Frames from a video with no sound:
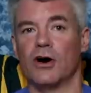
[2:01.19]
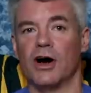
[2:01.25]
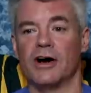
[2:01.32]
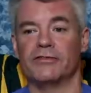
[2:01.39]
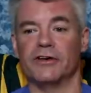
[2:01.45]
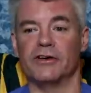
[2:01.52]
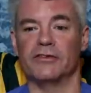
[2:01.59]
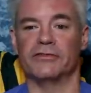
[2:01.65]

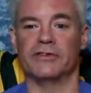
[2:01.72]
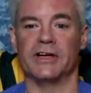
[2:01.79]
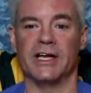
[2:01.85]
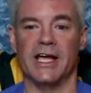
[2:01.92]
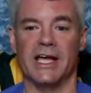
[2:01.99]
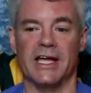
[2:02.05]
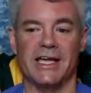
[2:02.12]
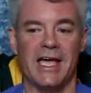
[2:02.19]
off of
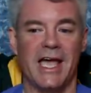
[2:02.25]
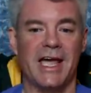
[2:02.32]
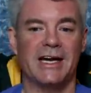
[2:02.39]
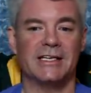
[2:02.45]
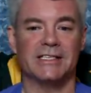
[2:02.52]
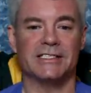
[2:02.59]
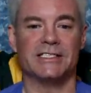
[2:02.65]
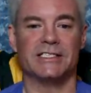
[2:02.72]
a
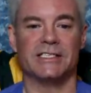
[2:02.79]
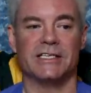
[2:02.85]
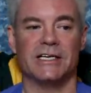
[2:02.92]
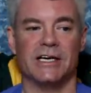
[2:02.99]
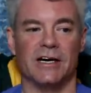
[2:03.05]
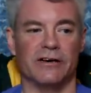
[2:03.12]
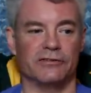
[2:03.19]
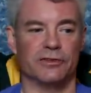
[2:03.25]
cadence
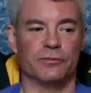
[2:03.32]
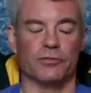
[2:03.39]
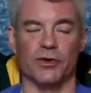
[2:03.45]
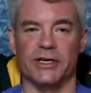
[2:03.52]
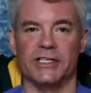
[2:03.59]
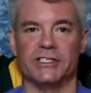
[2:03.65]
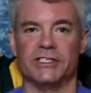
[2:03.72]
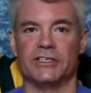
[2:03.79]
of
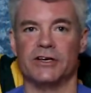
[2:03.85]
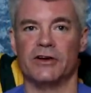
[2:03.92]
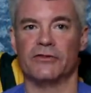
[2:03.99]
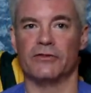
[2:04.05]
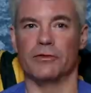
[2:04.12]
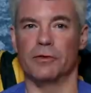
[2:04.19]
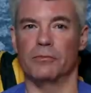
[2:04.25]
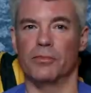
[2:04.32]
sprints
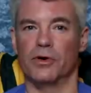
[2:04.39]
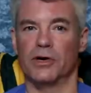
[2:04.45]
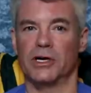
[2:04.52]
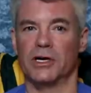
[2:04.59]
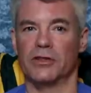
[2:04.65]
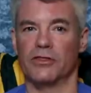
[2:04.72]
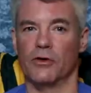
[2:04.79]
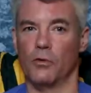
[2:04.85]
from the
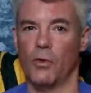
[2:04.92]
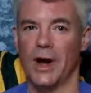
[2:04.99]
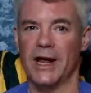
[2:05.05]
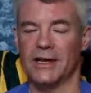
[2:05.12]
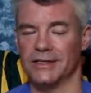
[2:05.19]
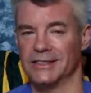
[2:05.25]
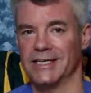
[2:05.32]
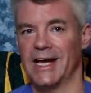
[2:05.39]
book The
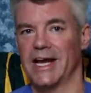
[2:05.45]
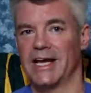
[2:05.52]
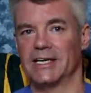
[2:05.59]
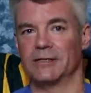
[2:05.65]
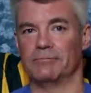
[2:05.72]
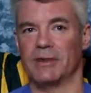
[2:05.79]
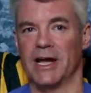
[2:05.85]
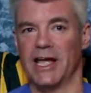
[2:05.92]
Wild
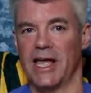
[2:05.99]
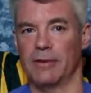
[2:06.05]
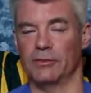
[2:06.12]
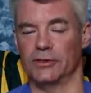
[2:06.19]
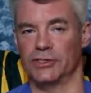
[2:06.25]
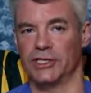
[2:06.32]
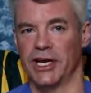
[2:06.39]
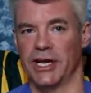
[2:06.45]
Diet by
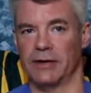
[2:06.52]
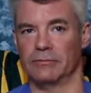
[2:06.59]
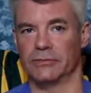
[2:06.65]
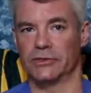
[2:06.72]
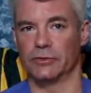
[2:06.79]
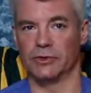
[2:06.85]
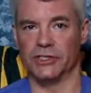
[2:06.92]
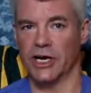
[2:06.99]
Abel
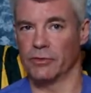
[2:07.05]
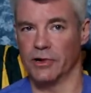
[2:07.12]
James, which I